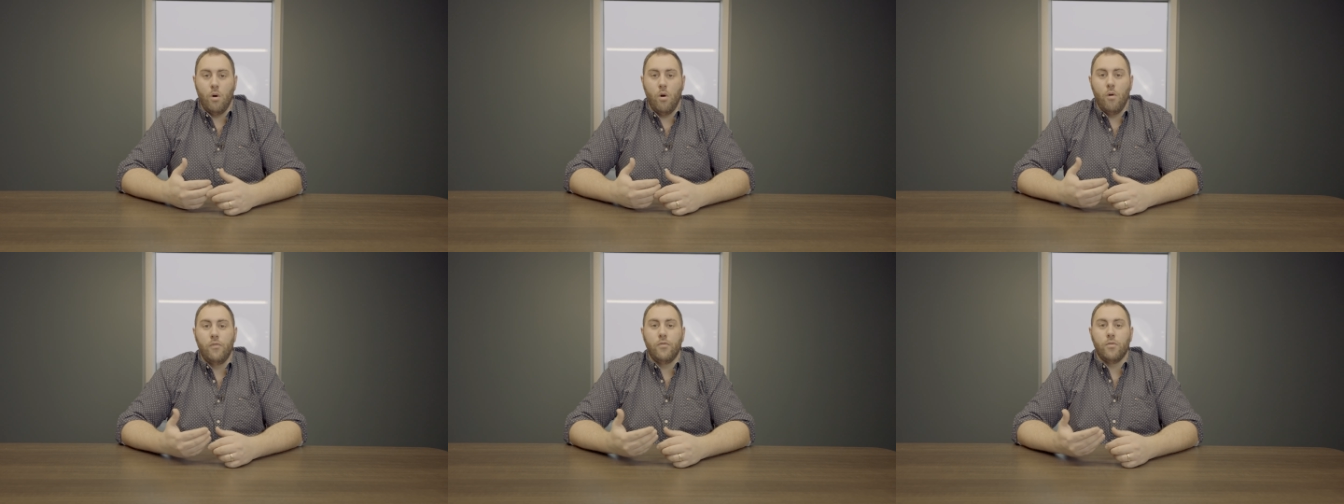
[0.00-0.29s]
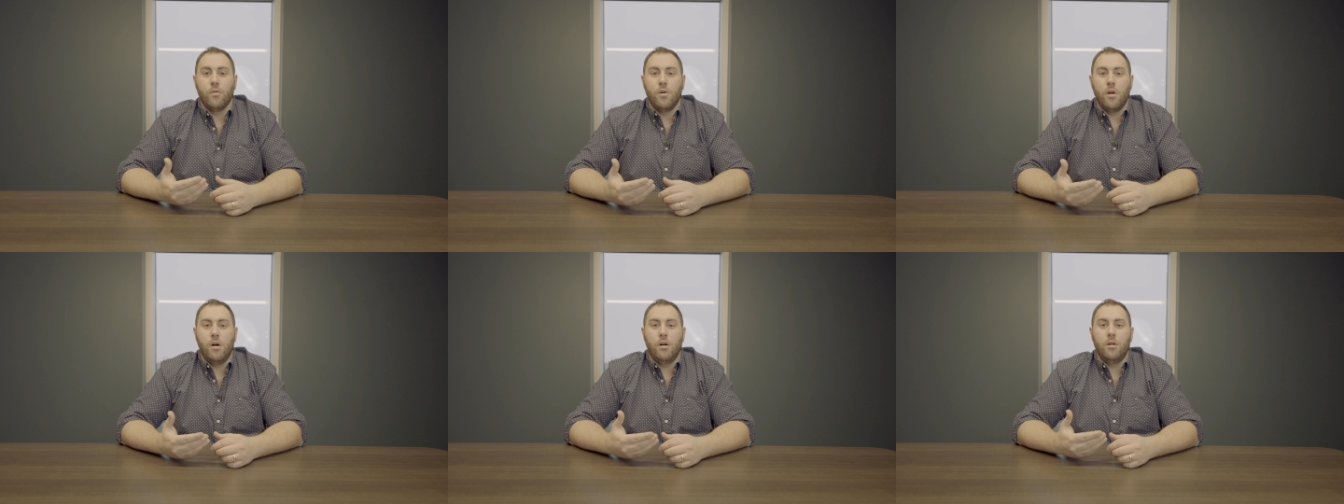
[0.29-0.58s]

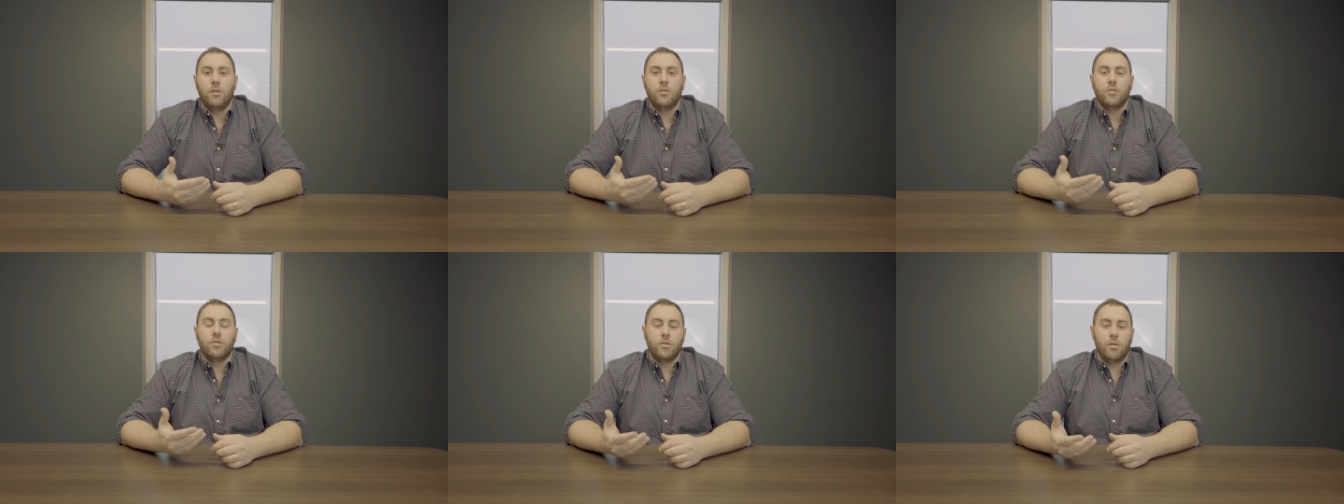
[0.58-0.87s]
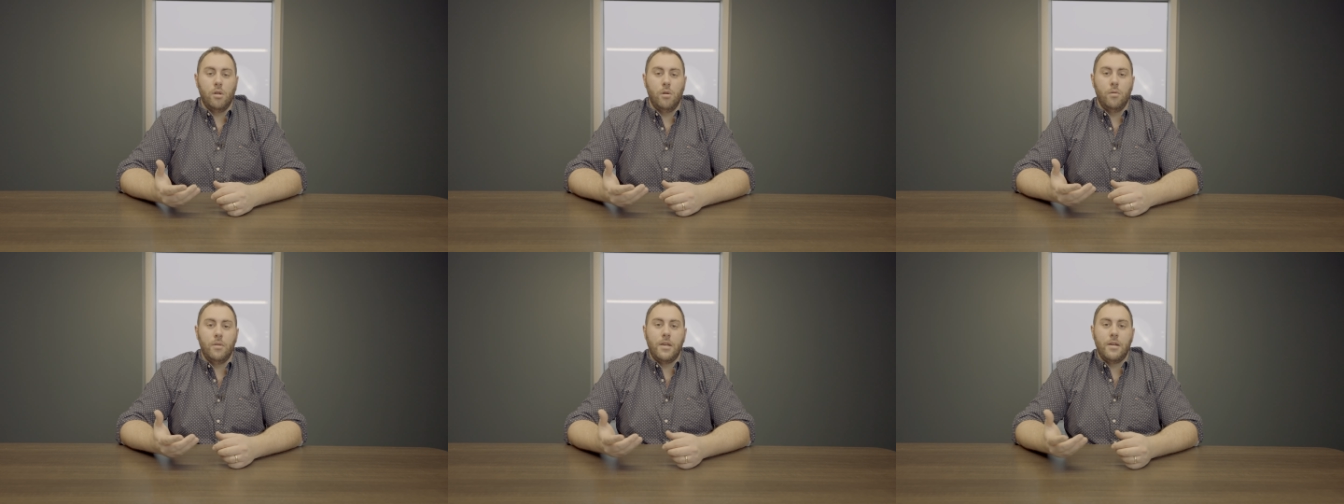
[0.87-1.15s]
overall
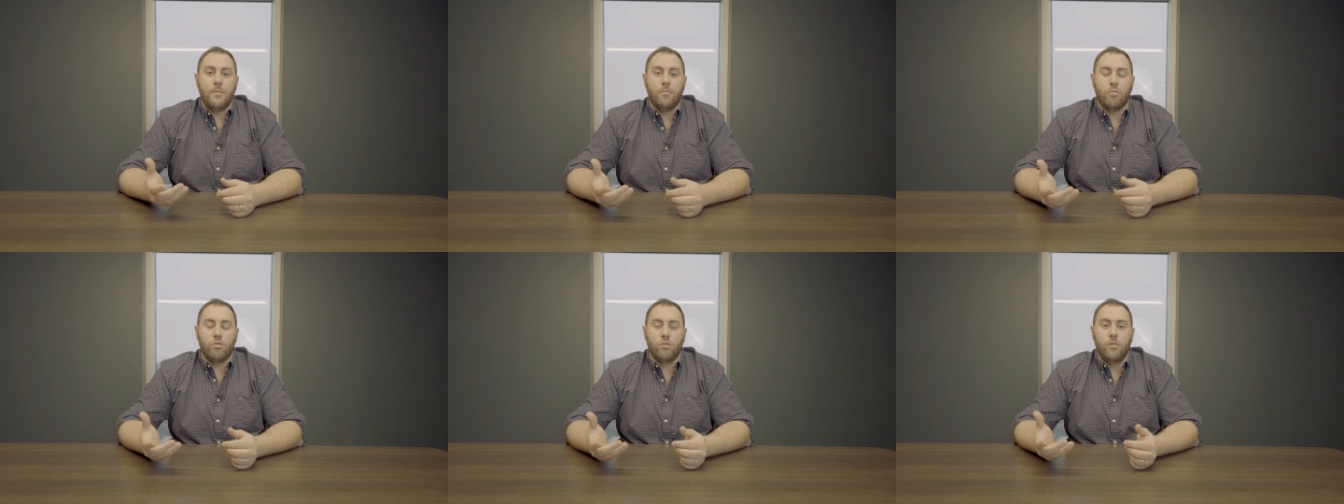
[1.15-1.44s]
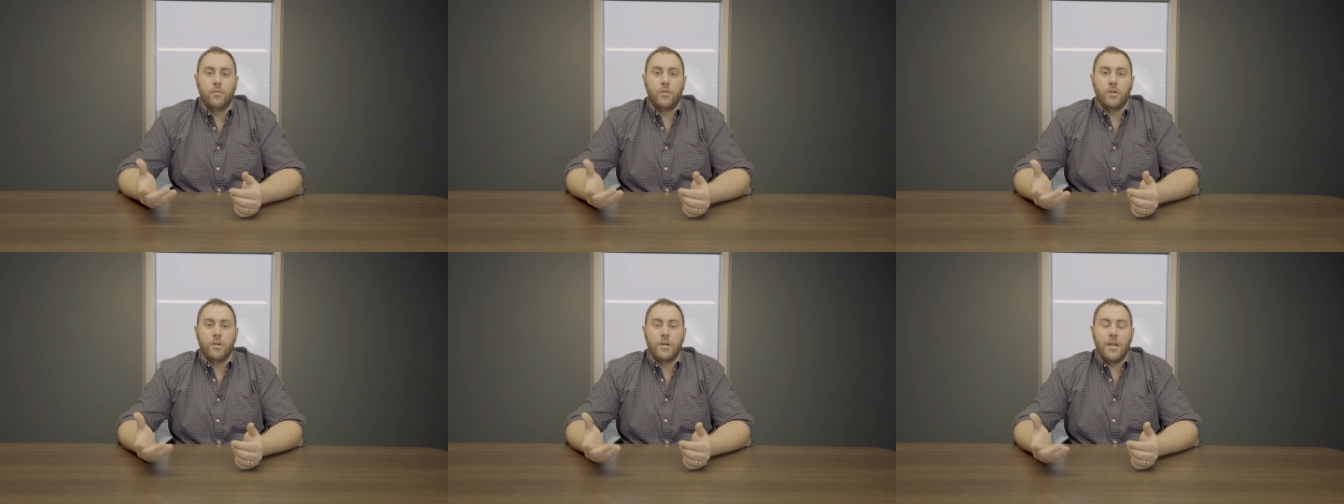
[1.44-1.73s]
slowly
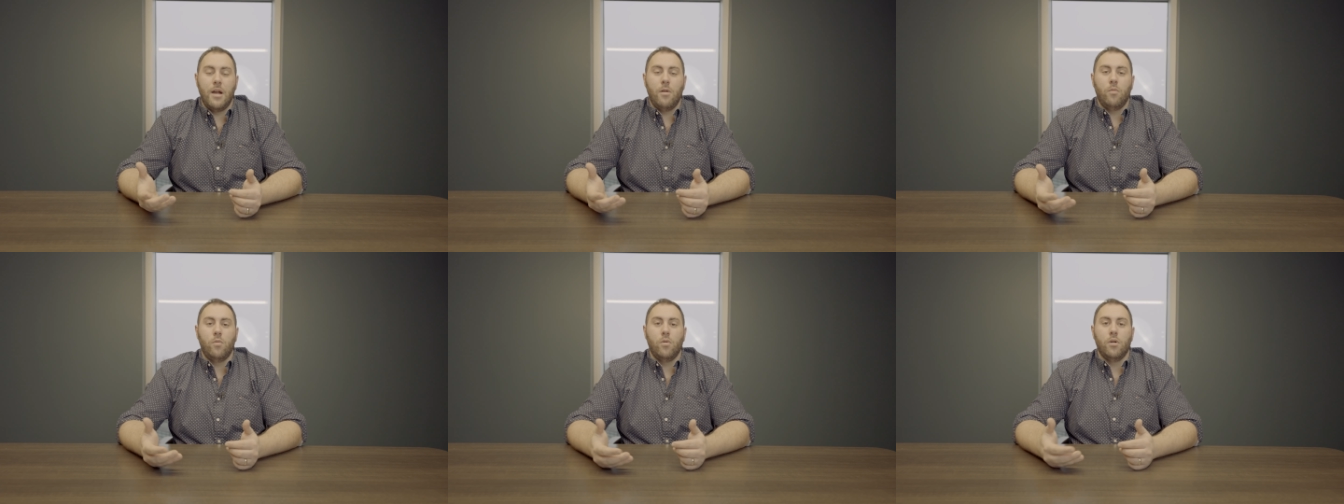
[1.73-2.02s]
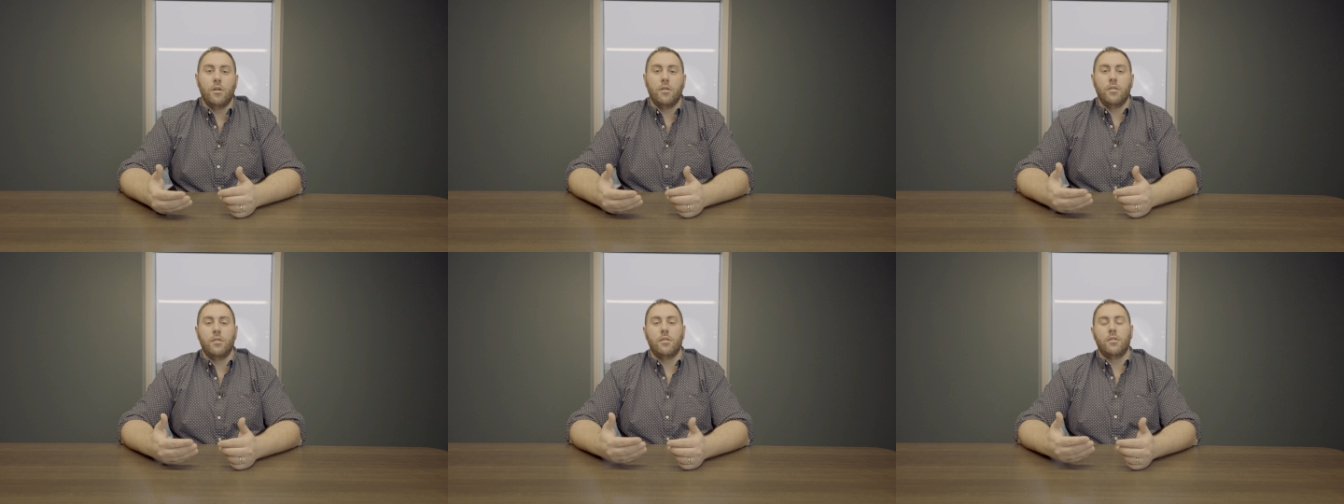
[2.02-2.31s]
improve your net
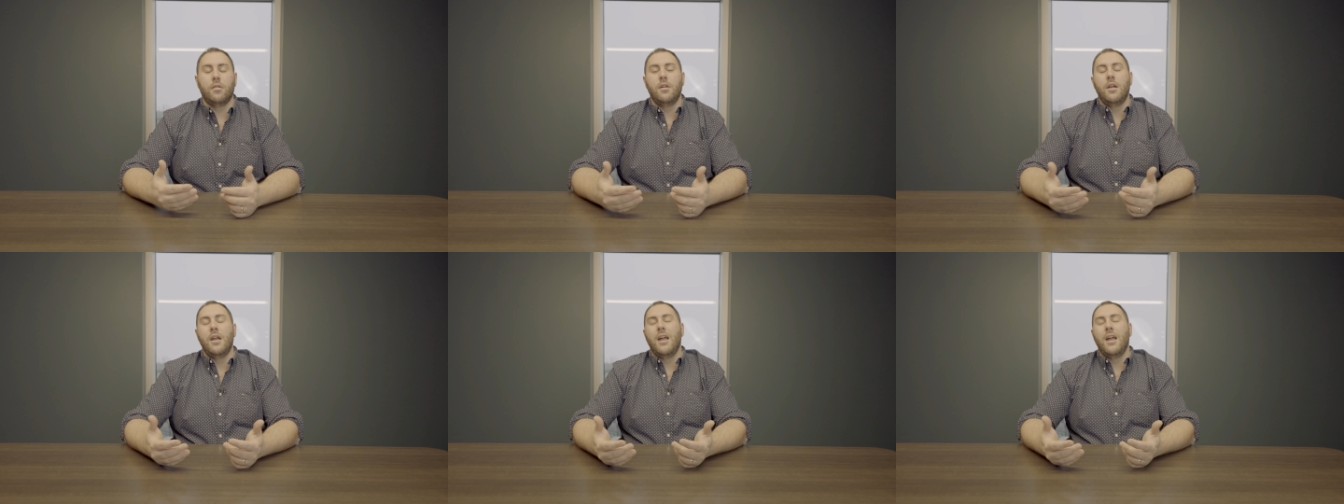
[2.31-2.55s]
worth.